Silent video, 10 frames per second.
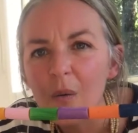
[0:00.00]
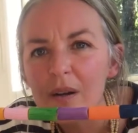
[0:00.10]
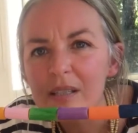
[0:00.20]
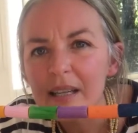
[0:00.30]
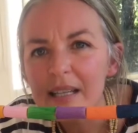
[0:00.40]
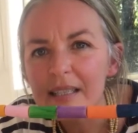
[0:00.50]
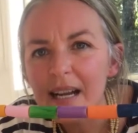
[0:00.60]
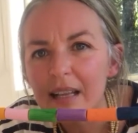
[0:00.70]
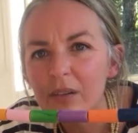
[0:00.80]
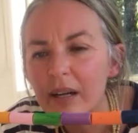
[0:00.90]
What's the next
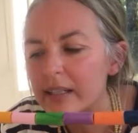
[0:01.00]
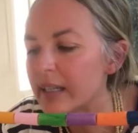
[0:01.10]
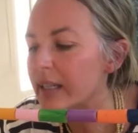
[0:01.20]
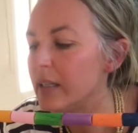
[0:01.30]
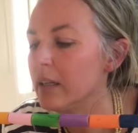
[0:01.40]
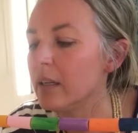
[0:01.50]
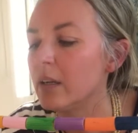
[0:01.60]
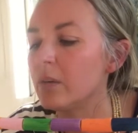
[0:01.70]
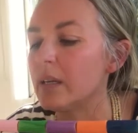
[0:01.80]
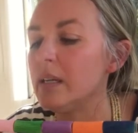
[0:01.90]
colour I need?
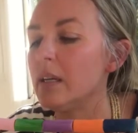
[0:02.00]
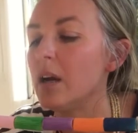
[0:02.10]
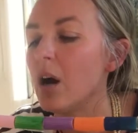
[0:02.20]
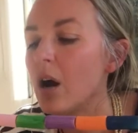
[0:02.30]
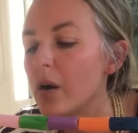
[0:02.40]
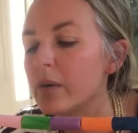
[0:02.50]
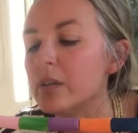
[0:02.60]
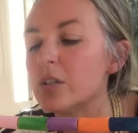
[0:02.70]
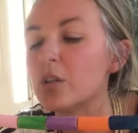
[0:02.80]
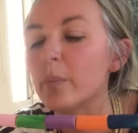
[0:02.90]
Red,
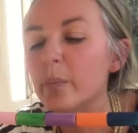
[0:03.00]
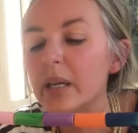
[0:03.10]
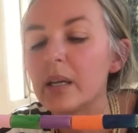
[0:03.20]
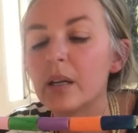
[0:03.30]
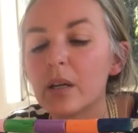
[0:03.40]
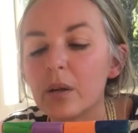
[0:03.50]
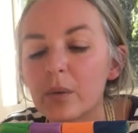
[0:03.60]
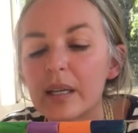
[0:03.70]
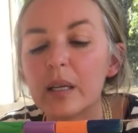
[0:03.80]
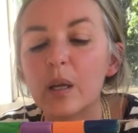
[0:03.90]
orange, pink,
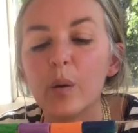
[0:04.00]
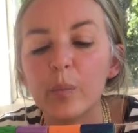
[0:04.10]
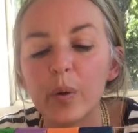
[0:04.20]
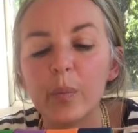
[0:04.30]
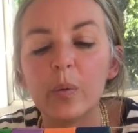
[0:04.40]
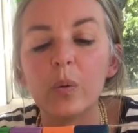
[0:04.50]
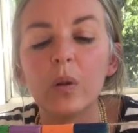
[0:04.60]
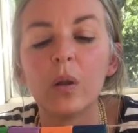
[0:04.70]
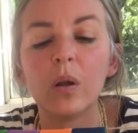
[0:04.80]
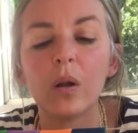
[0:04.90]
green, purple,
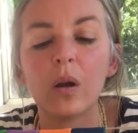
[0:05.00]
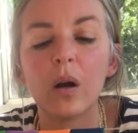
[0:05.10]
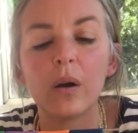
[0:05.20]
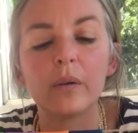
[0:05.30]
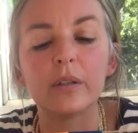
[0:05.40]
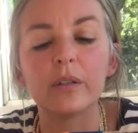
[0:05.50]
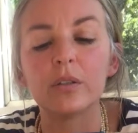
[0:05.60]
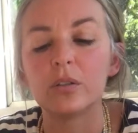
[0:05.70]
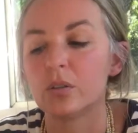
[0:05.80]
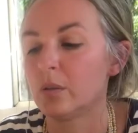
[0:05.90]

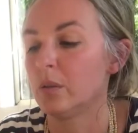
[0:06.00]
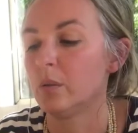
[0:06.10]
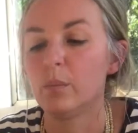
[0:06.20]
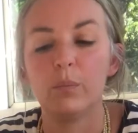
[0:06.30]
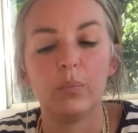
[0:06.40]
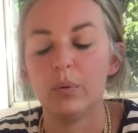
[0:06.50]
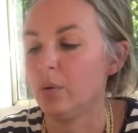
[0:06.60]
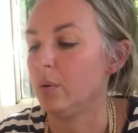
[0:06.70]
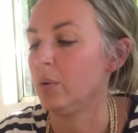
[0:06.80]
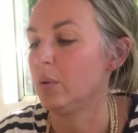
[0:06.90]
orange, blue.